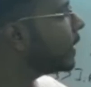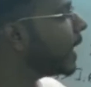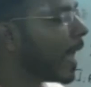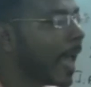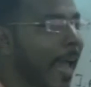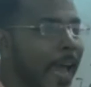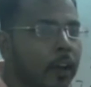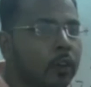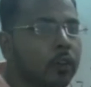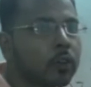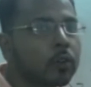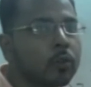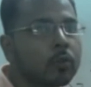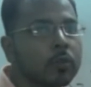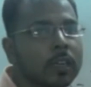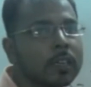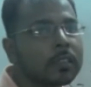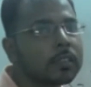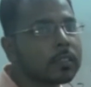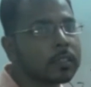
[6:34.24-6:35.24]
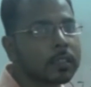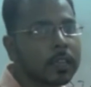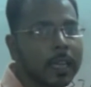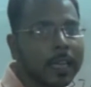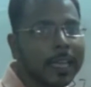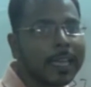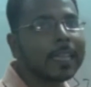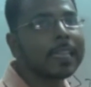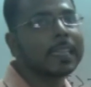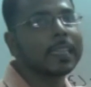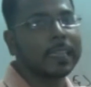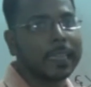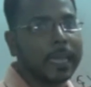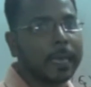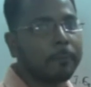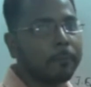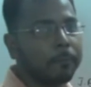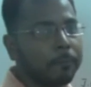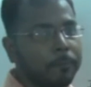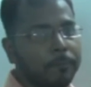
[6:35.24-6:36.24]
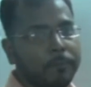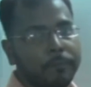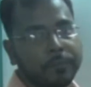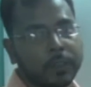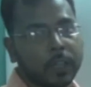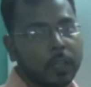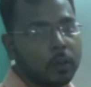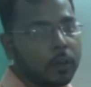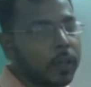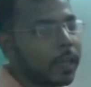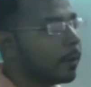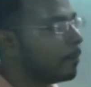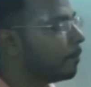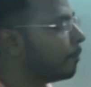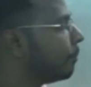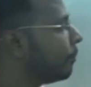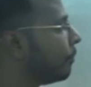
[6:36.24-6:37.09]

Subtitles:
the arrow towards them. Okay,